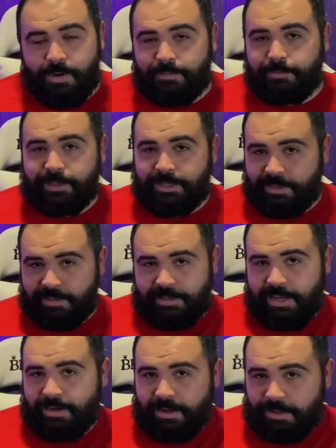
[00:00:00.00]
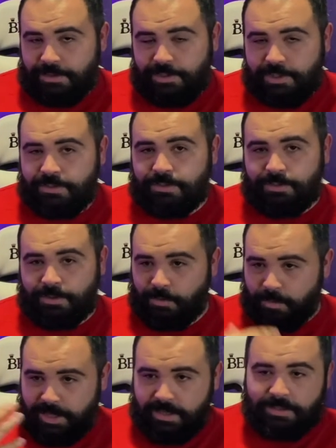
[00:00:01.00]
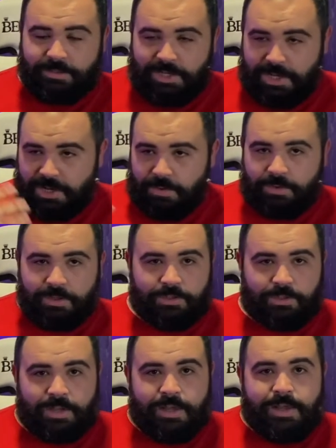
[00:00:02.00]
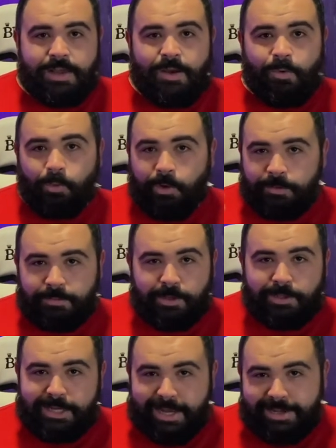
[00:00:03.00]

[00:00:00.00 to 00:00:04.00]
Hopefully it does get another season so we continue this world building